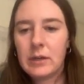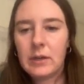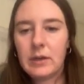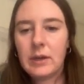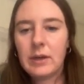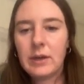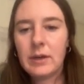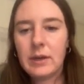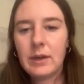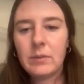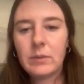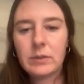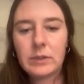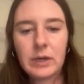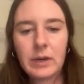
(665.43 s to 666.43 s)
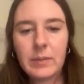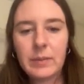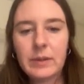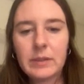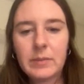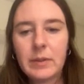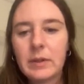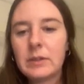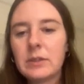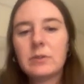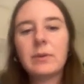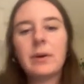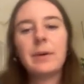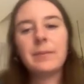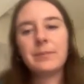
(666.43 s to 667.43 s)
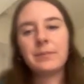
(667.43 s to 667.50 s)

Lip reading: and we'll talk about some others as well.